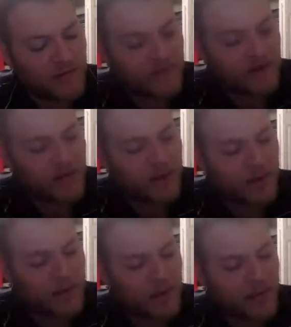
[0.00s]
"Very
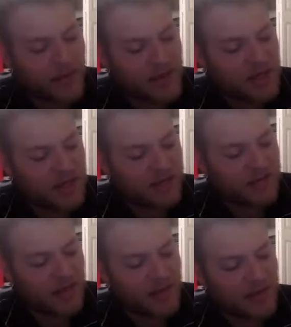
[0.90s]
well, brother. Let
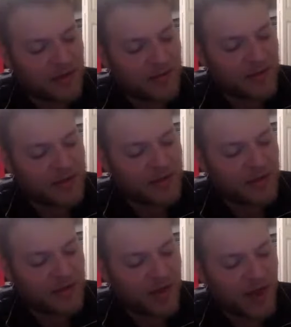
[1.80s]
us now celebrate
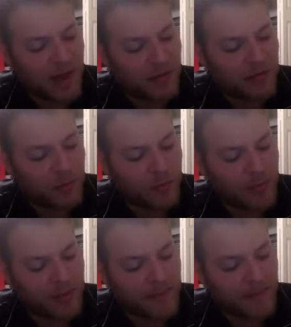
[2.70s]
the
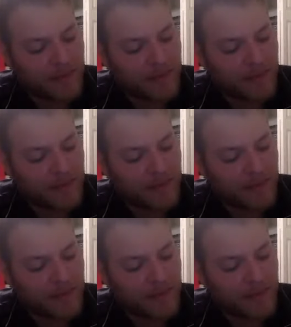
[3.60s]
housewarming."